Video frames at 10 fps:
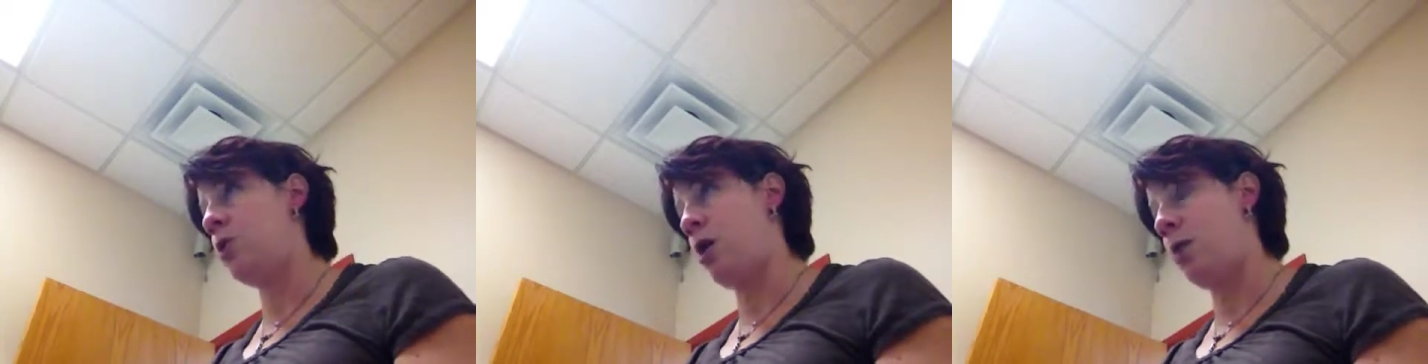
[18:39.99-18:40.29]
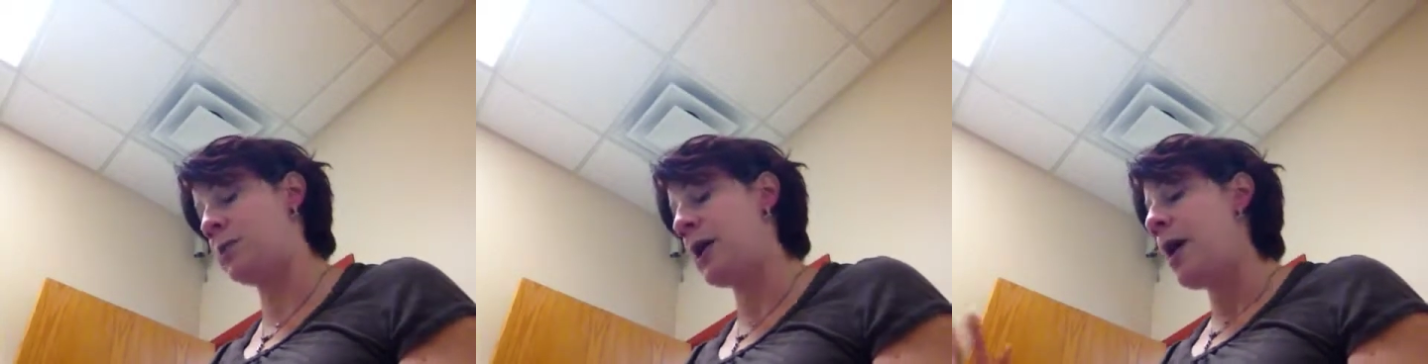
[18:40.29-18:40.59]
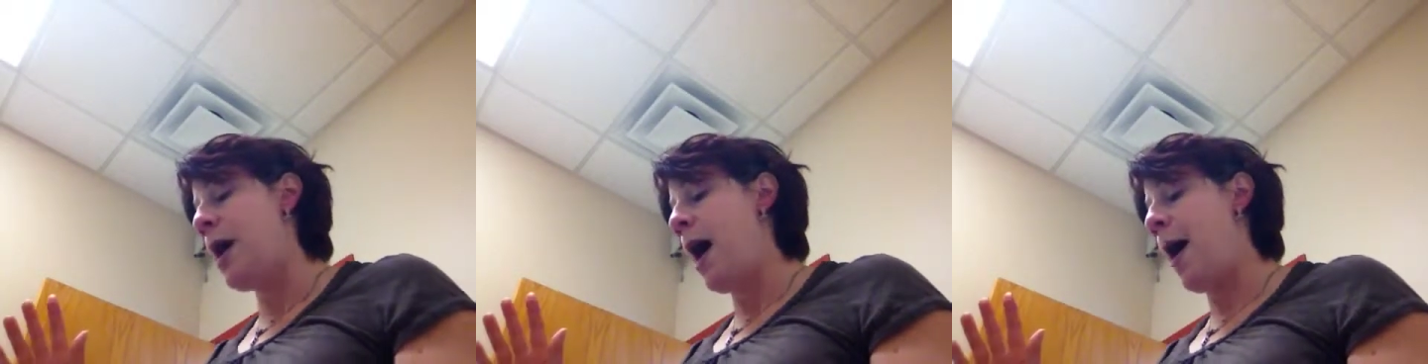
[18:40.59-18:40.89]
carbs.
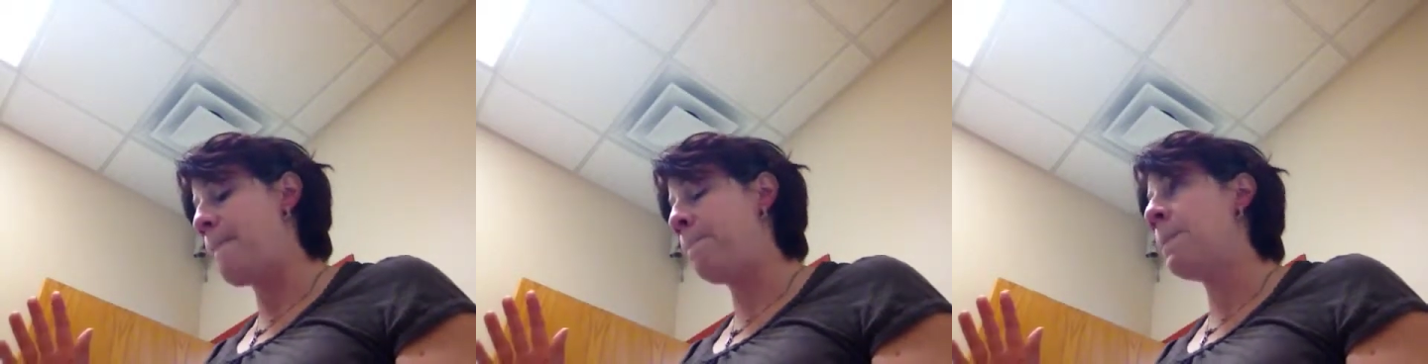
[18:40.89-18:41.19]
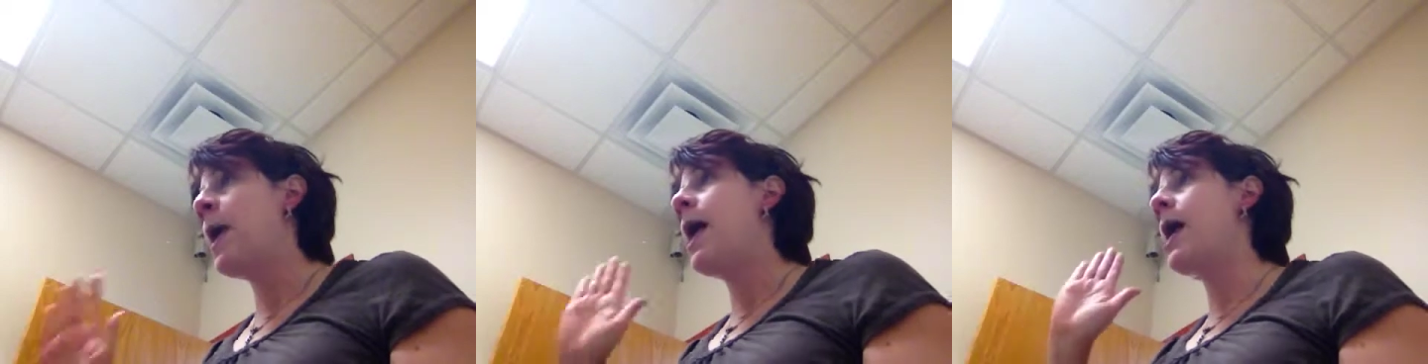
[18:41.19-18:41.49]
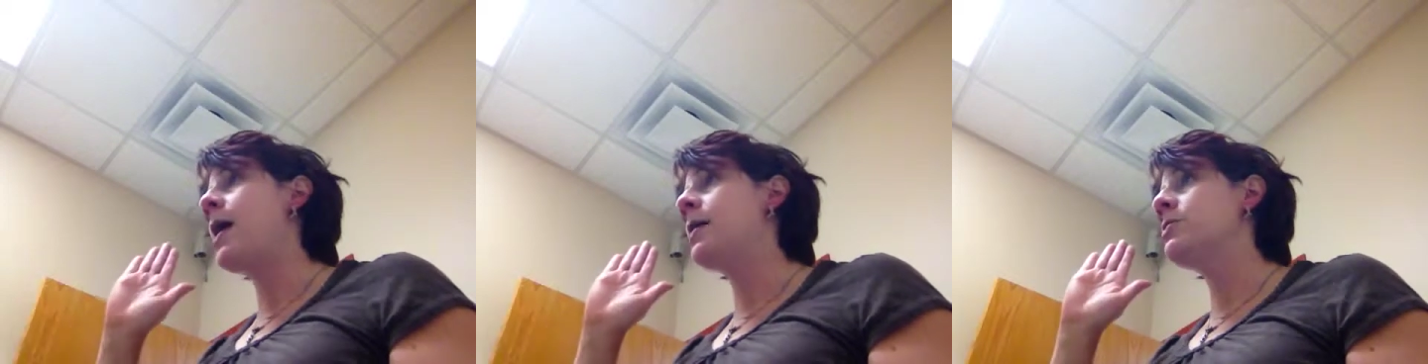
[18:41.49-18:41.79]

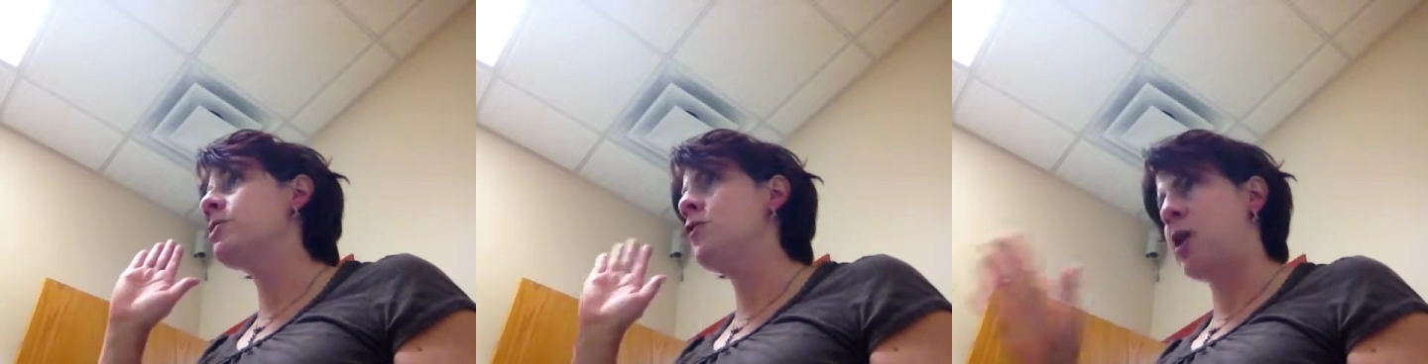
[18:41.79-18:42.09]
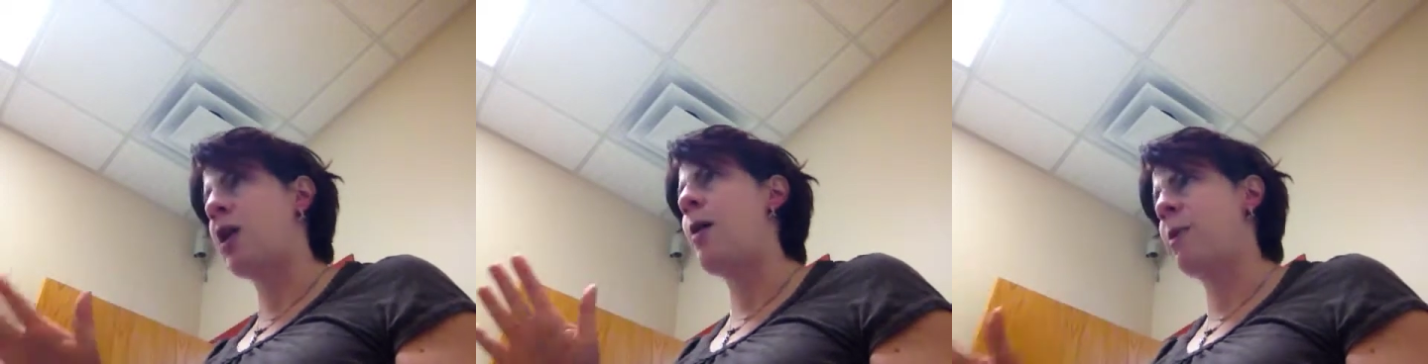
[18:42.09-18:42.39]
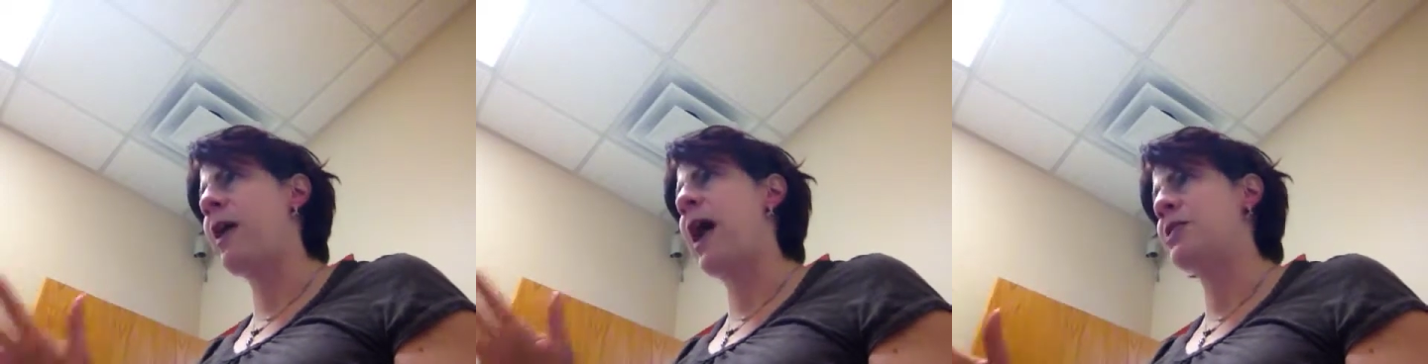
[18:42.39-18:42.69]
And you've got a
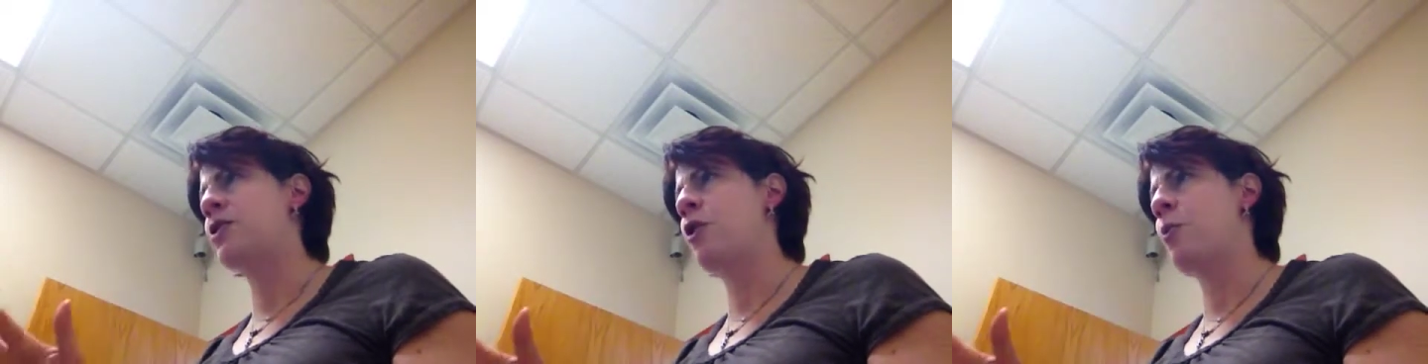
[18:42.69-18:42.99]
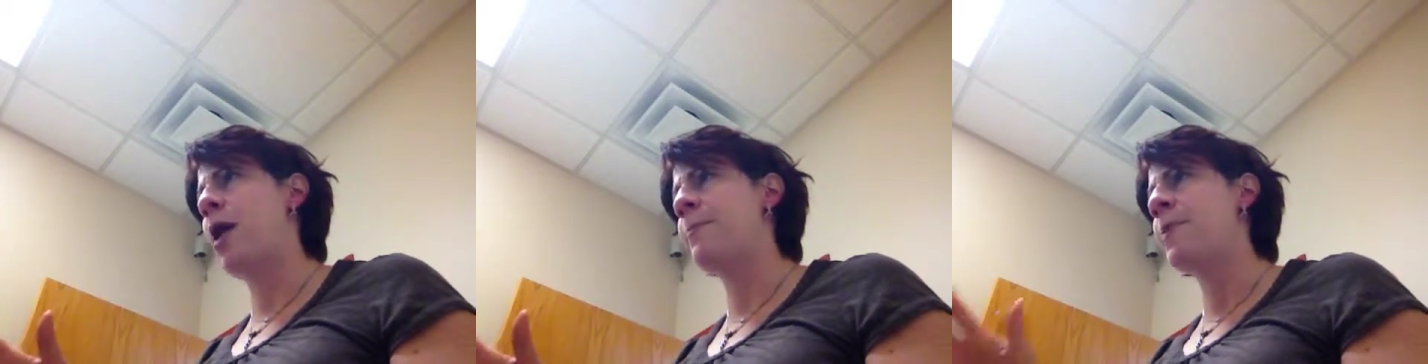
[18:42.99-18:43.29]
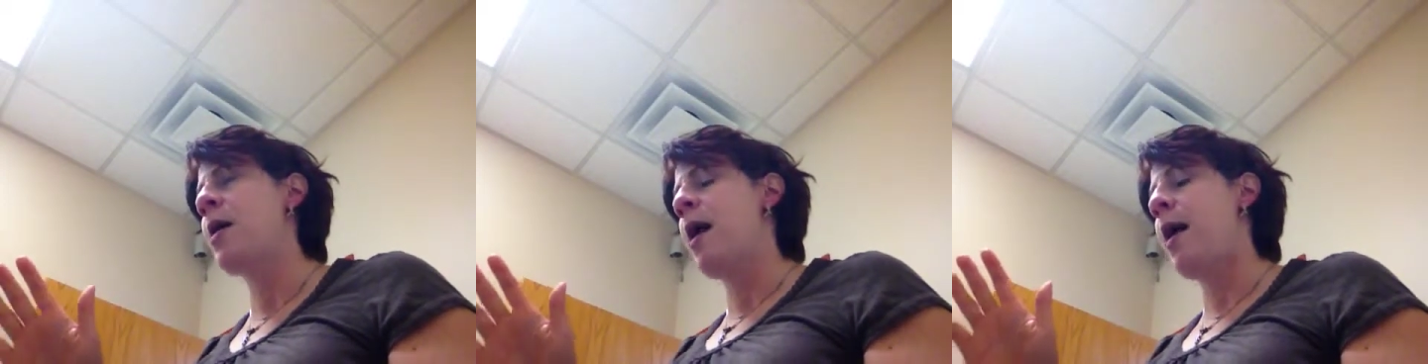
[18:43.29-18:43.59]
couple of cats at home, right?
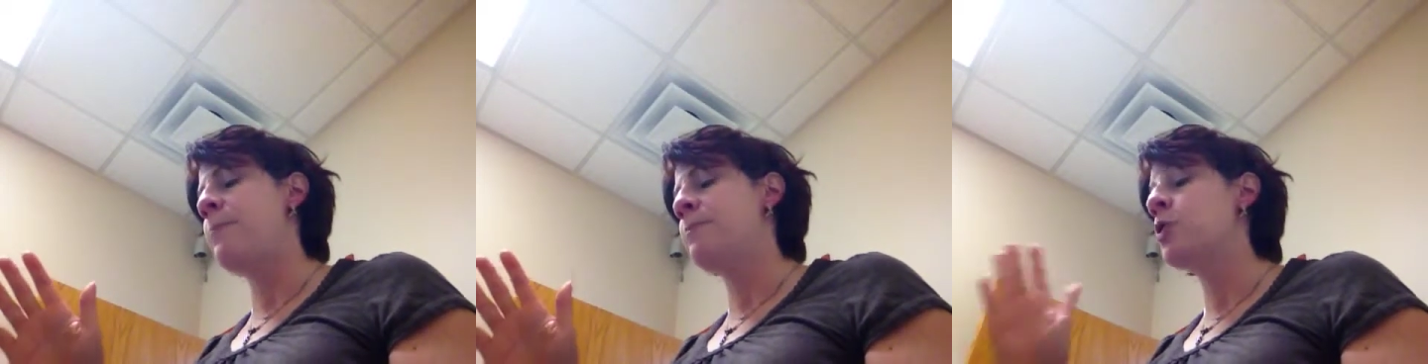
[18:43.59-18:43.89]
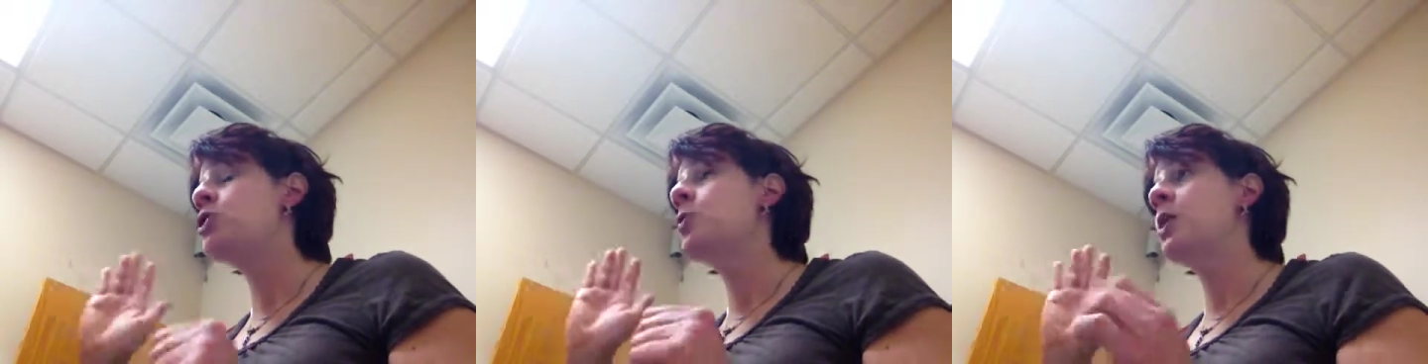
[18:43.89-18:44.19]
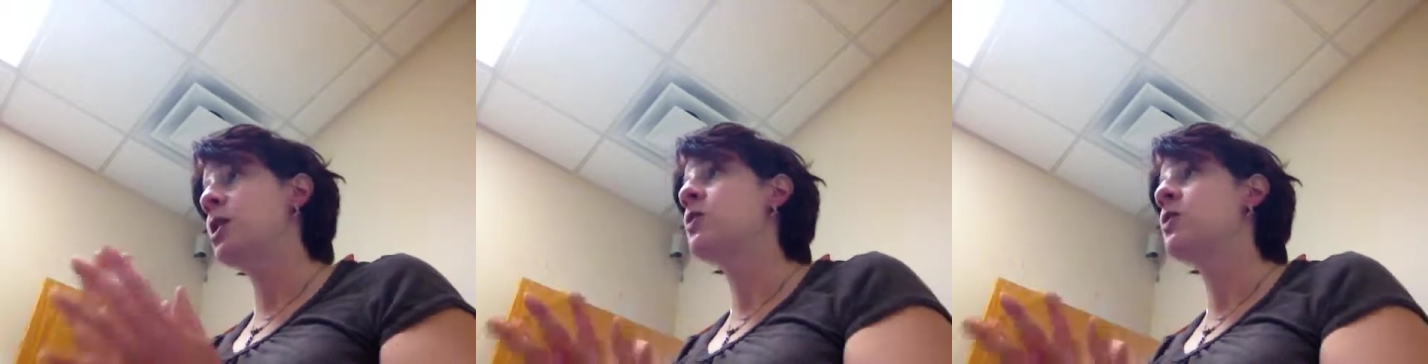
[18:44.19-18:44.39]
Yeah. So we need